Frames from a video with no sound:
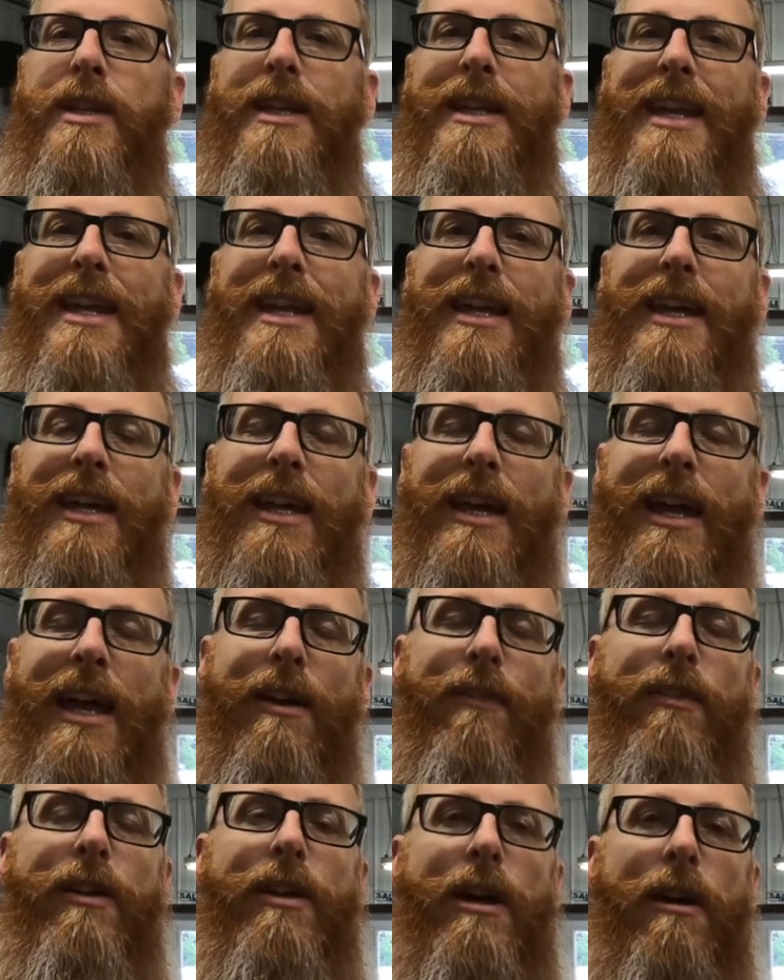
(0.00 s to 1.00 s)
getting a
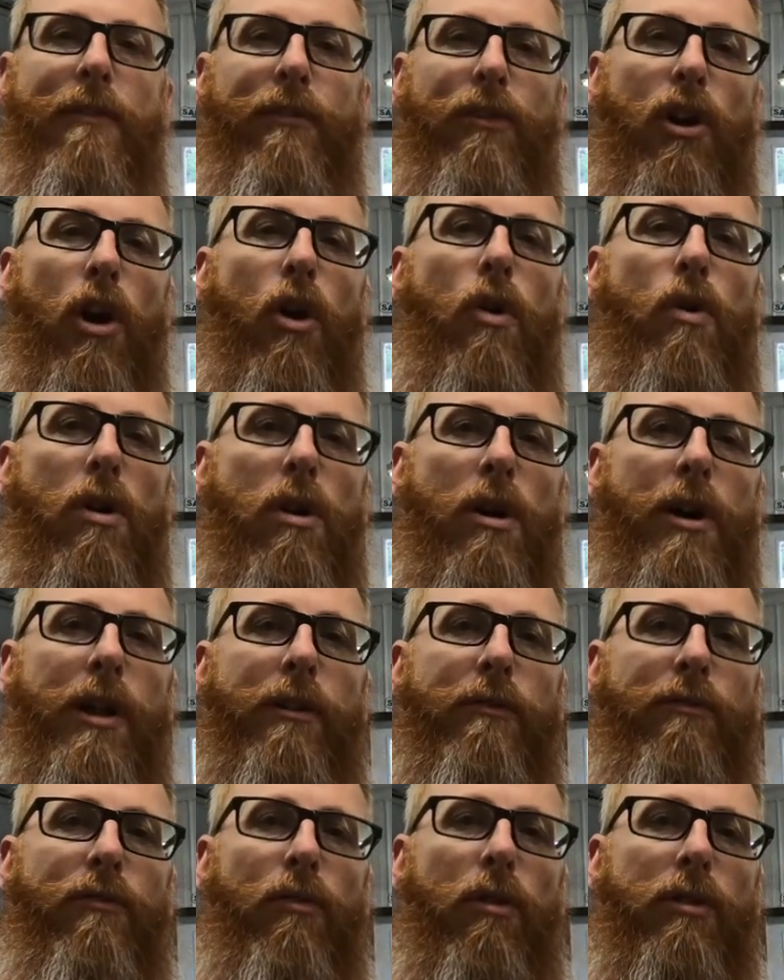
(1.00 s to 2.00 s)
heavy enough coat on
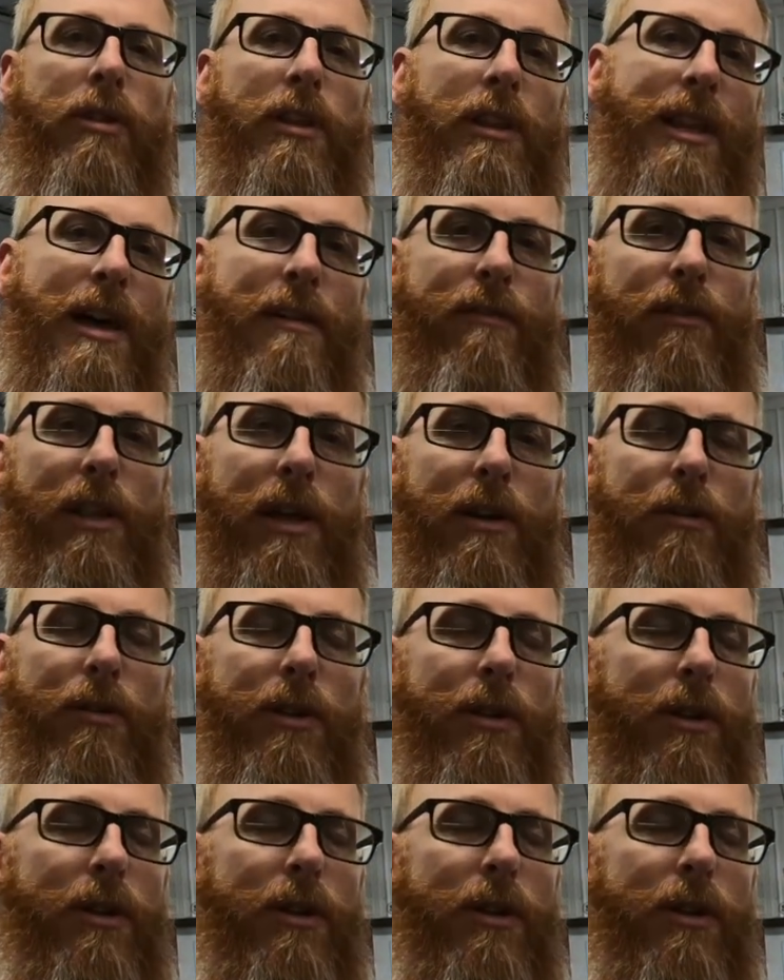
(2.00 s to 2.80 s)
it for it to level out,